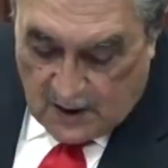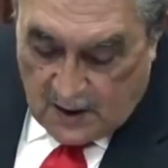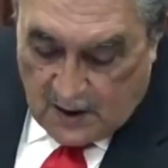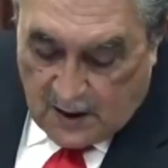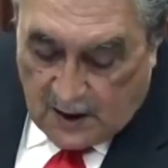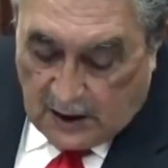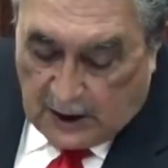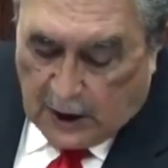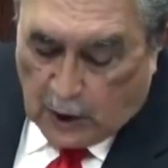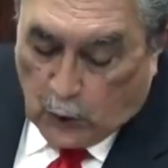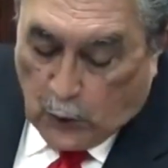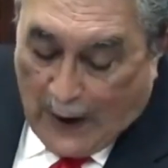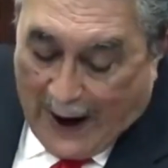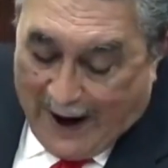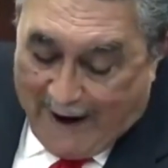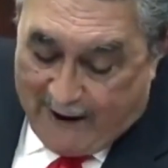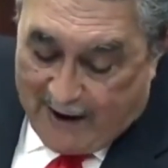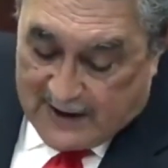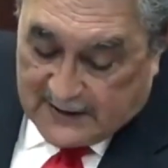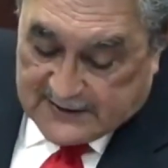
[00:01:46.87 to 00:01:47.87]
In
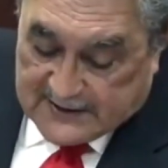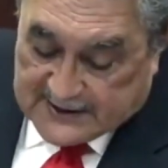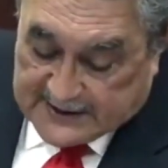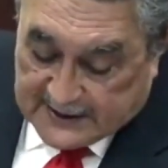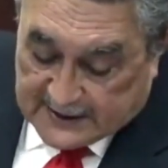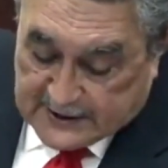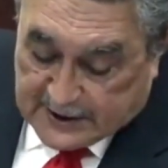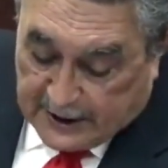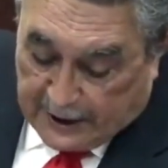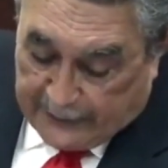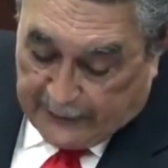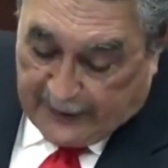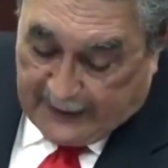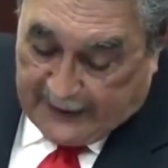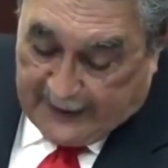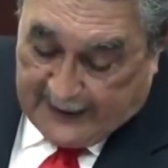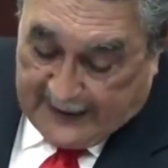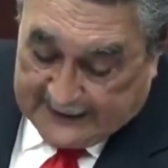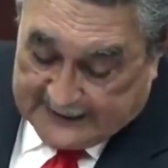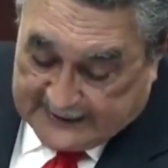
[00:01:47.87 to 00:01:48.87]
acquiring
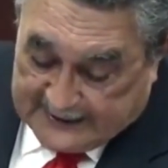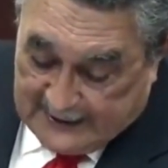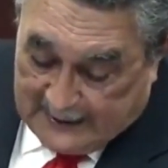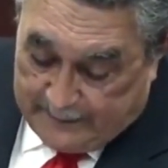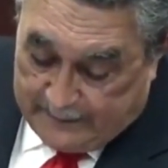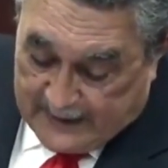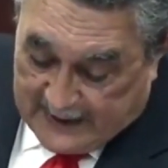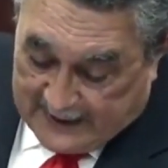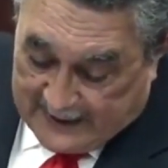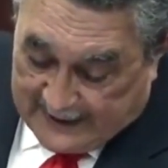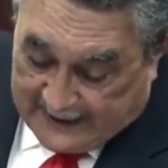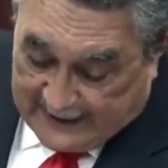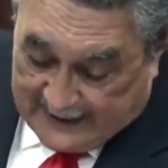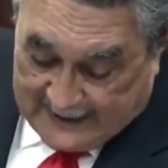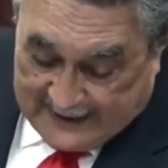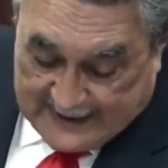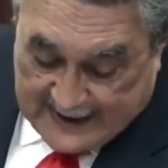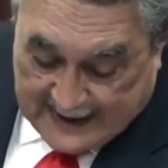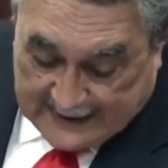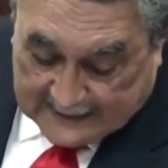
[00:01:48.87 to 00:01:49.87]
$618 million
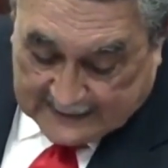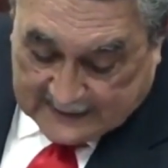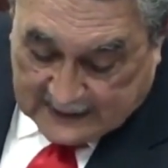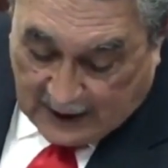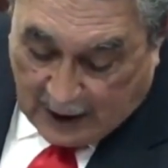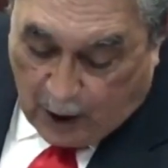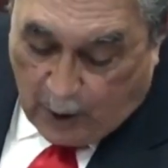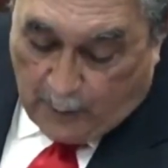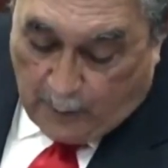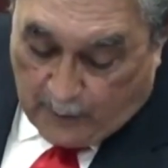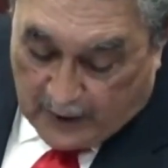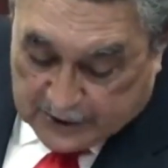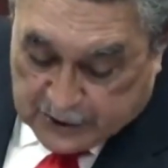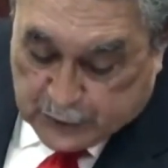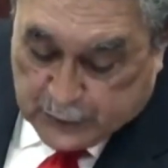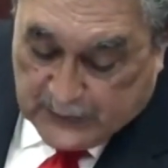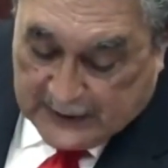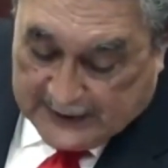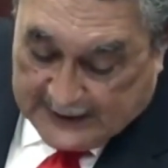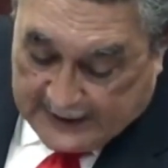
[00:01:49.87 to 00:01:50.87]
in debt, how
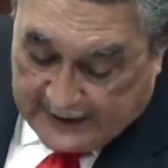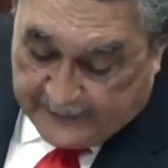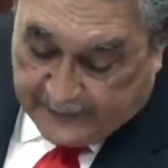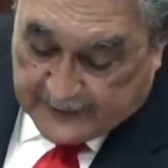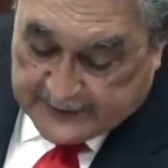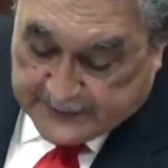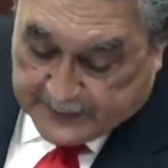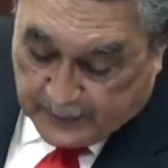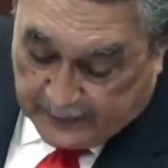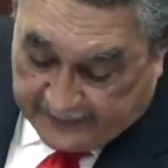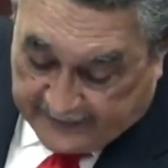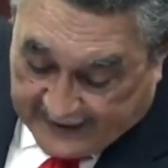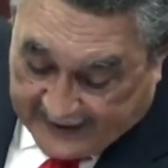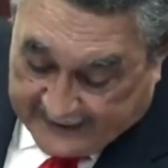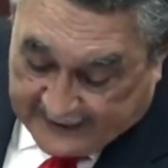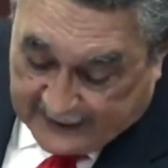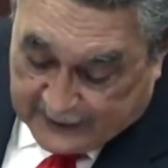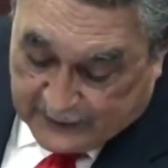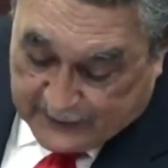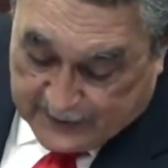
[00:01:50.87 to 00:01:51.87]
much relief was
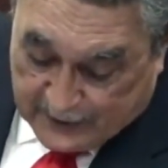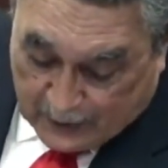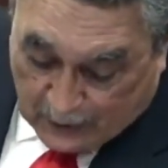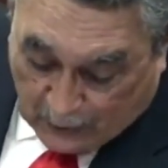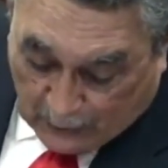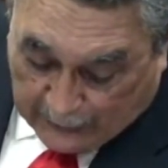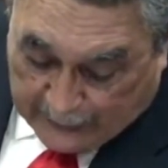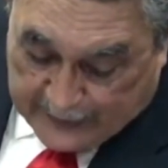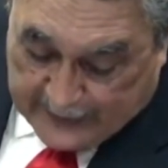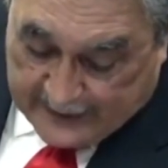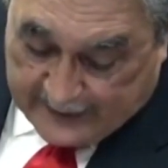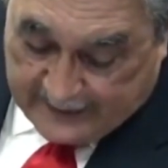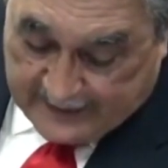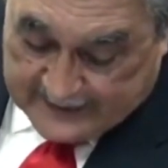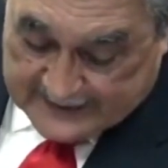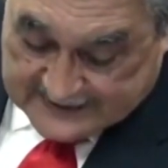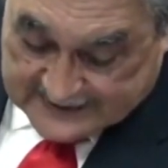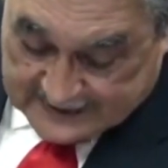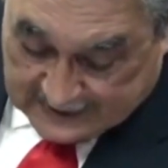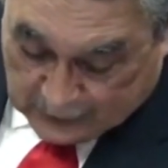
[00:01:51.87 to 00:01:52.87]
provided to the
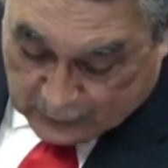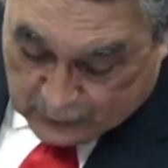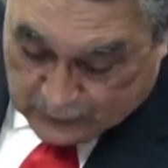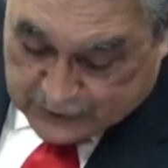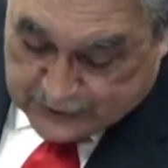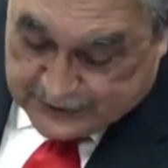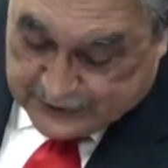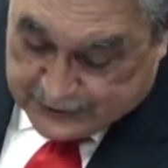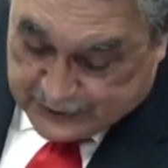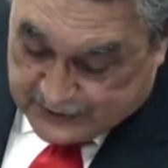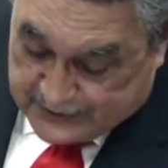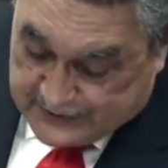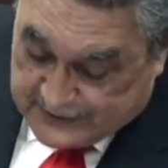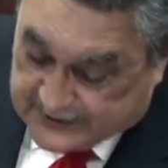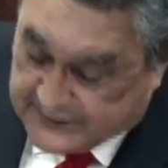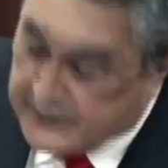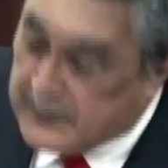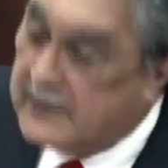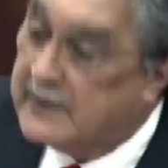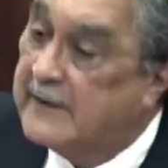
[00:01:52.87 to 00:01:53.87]
ordinary St. Lucian during
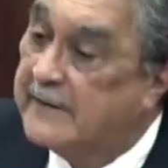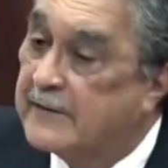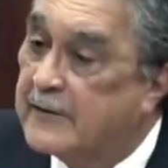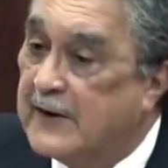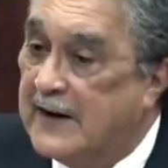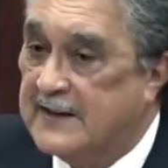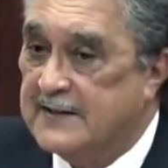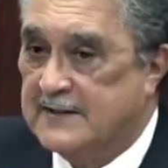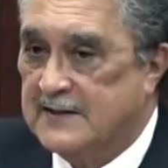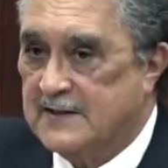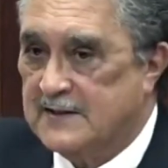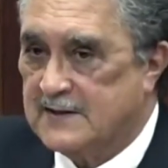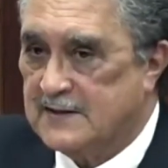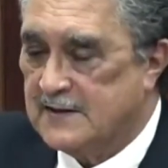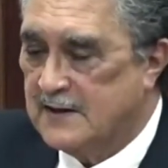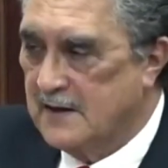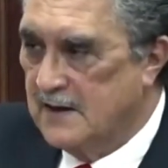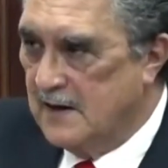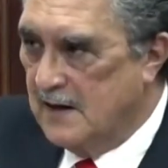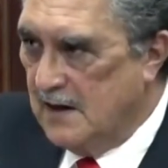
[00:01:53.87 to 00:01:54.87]
this period of crisis?
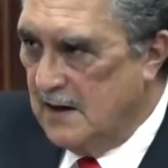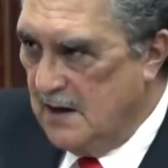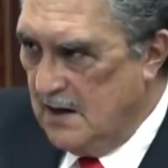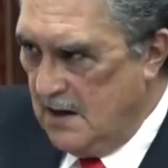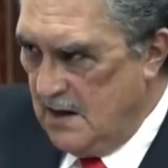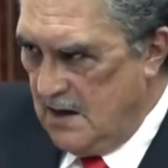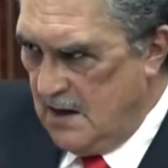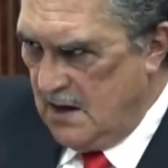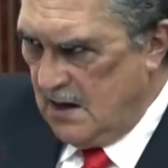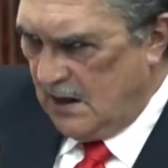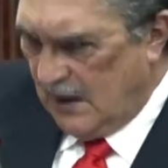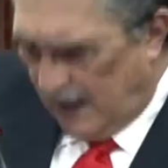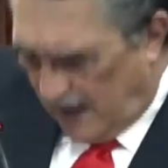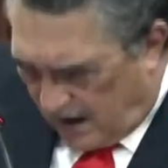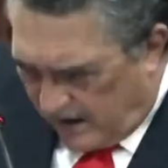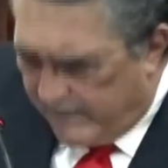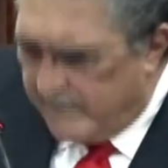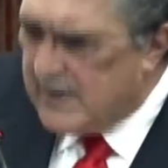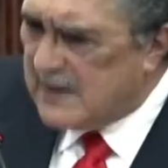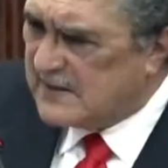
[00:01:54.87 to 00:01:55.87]
Can the
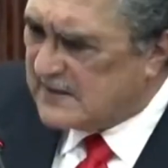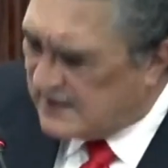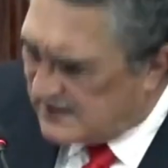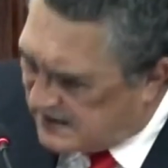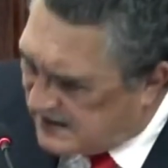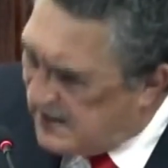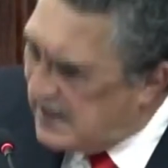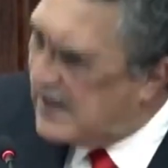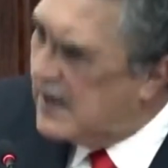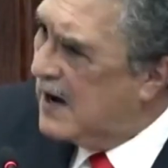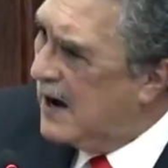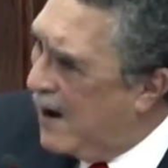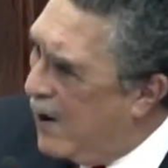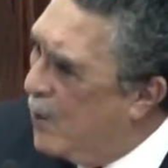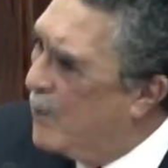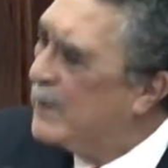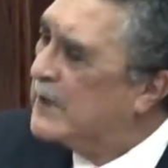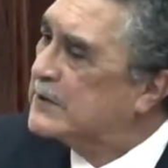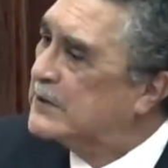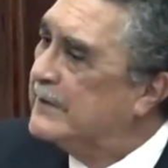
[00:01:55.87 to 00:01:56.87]
government say
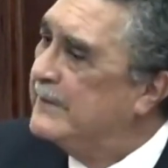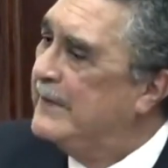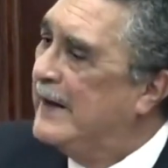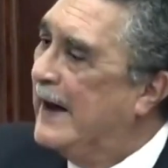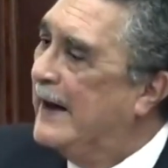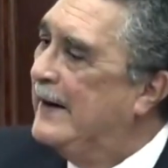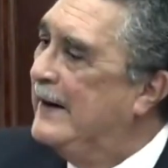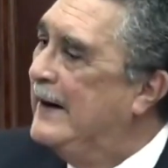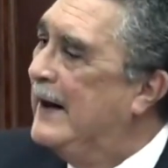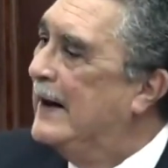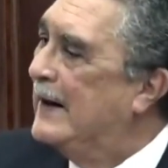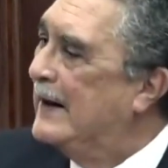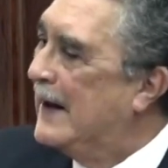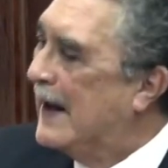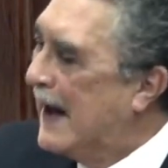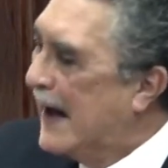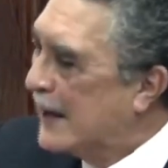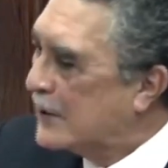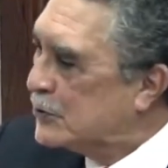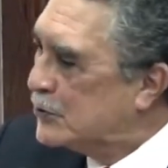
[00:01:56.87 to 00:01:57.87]
how much of that debt
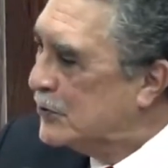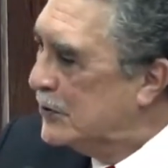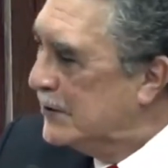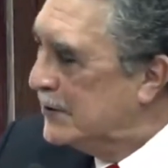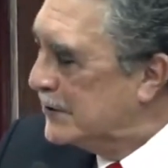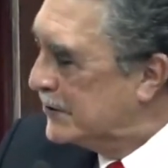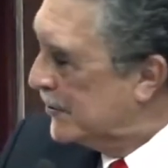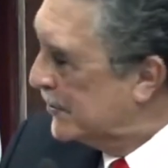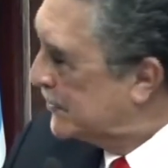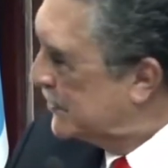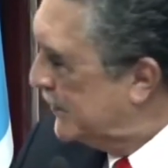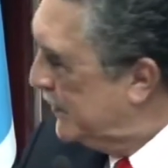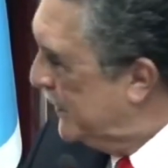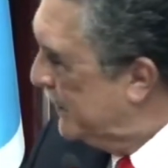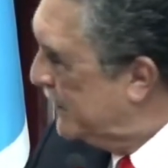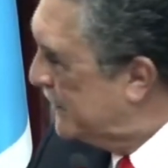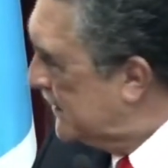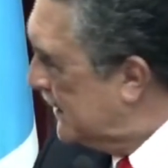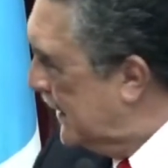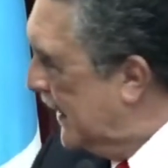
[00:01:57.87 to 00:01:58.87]
actually touched
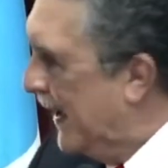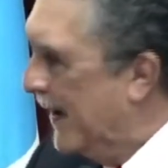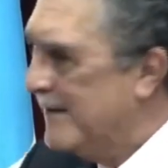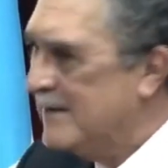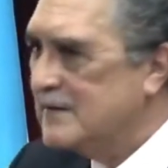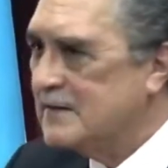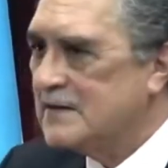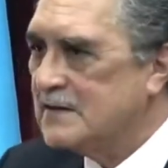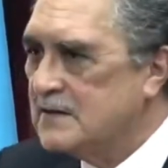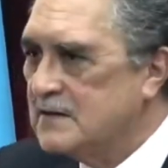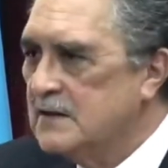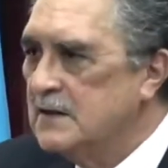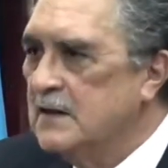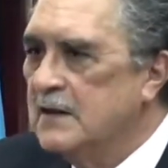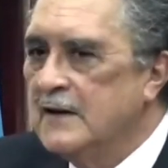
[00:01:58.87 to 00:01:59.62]
people's lives?